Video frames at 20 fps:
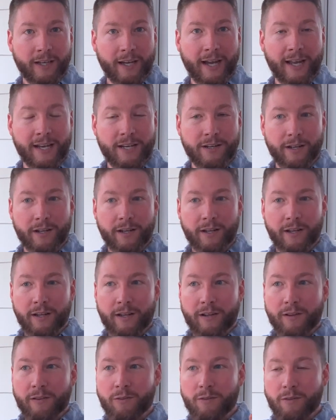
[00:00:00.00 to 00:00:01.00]
And
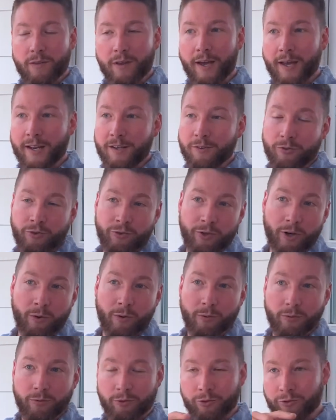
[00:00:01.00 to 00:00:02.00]
and
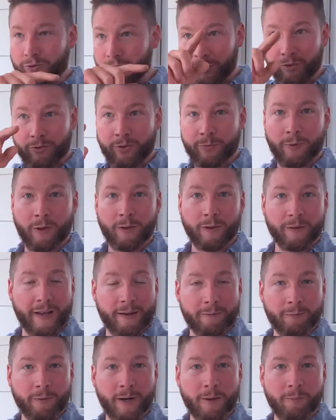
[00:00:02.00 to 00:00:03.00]
so just to follow
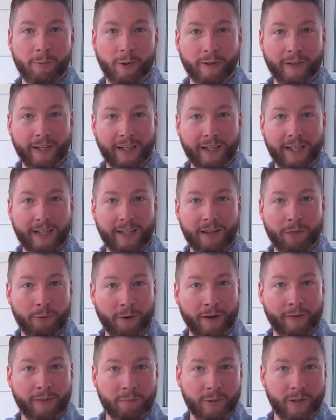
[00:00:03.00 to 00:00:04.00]
that framework eh,
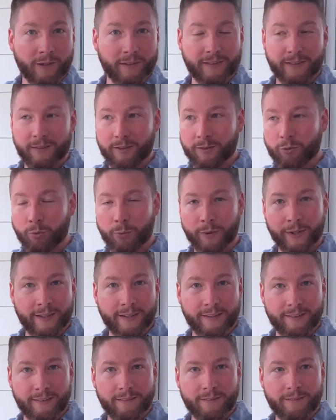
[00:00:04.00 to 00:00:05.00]
throughout the book there are
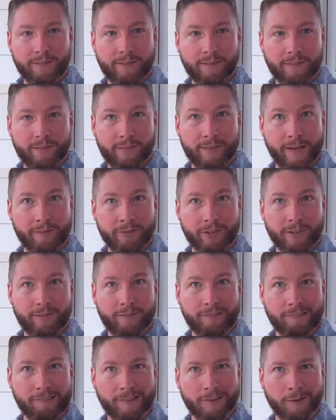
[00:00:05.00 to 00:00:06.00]
27
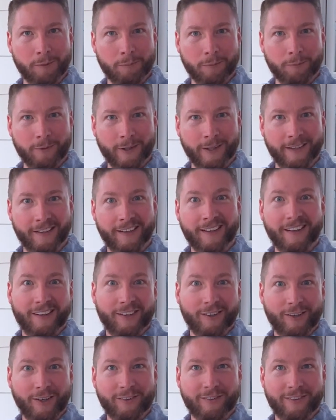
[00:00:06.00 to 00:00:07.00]
i hope i'm right
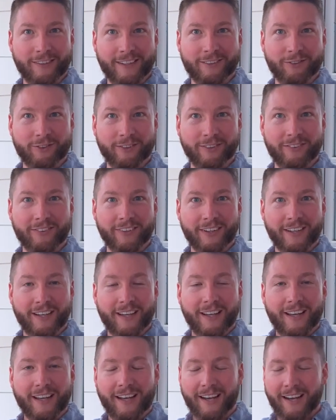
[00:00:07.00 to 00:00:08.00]
contradictions
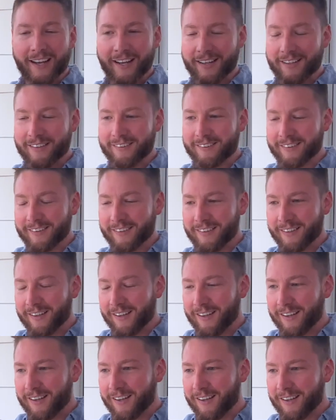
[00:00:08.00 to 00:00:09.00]
and
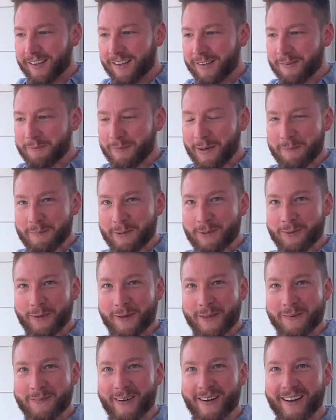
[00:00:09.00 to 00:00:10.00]
it might be
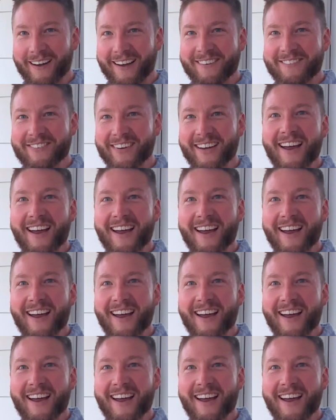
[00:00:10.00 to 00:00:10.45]
25